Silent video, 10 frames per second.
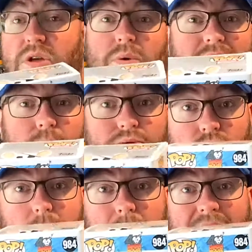so he'll
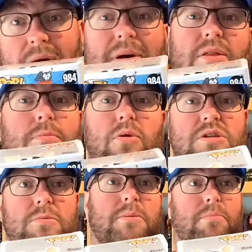probably come out of the
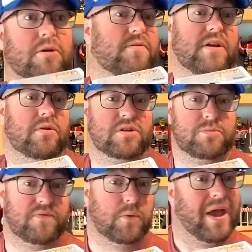box, to be perfectly
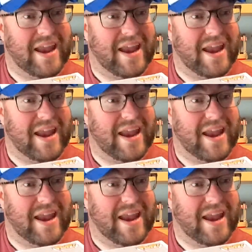honest with you